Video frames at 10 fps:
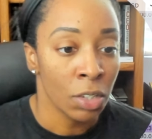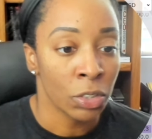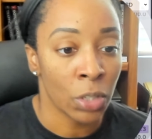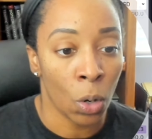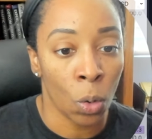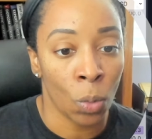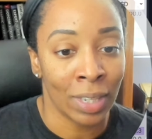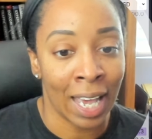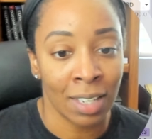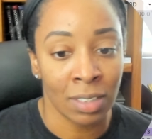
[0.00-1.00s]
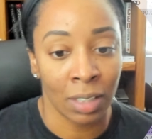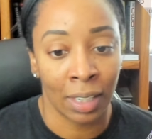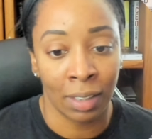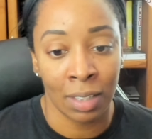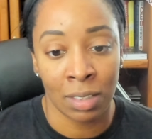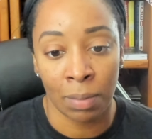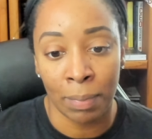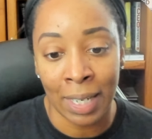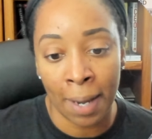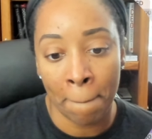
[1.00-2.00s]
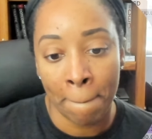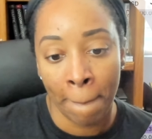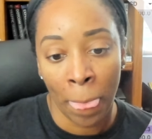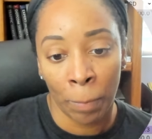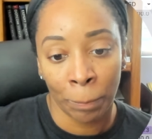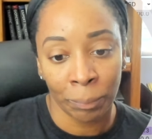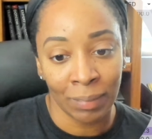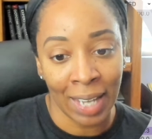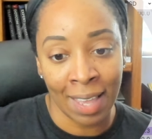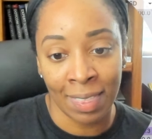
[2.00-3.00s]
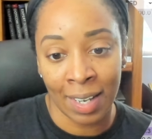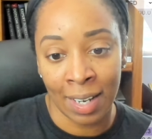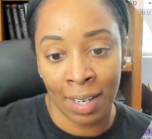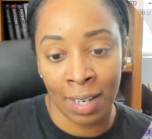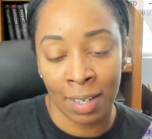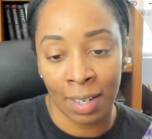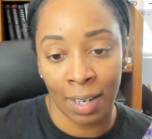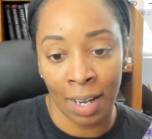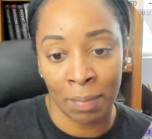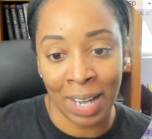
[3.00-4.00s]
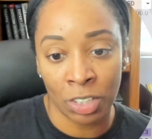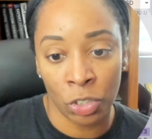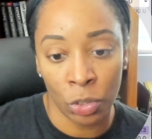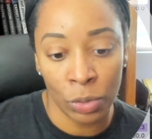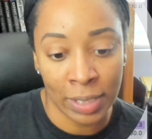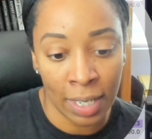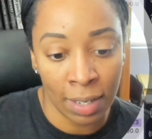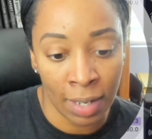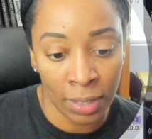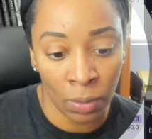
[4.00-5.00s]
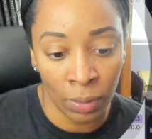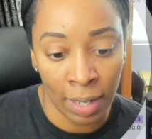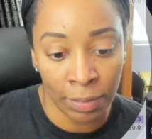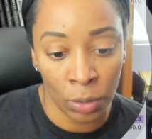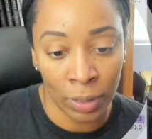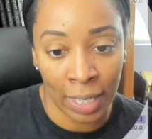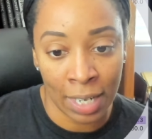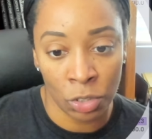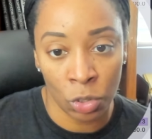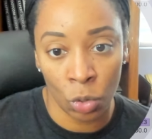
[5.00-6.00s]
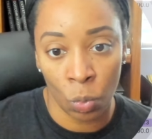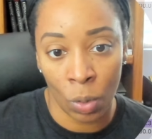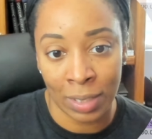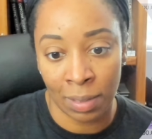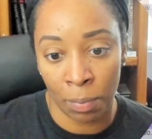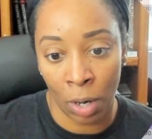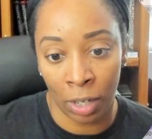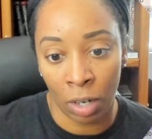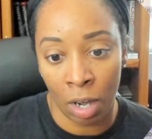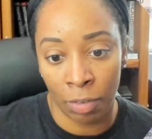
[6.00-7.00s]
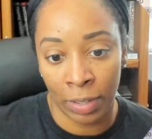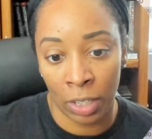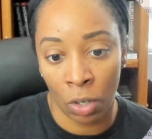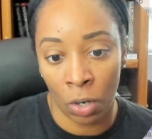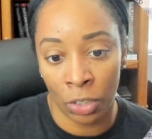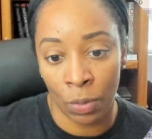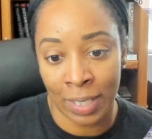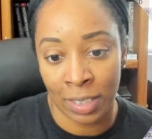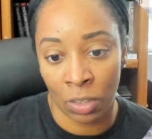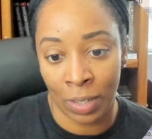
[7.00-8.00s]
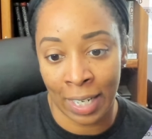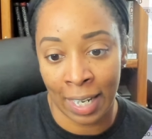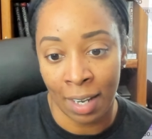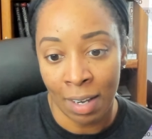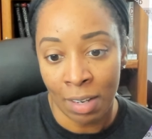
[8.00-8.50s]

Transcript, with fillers: So that is looking good to me. And then I do see another level that I do want to mark off here on US 30.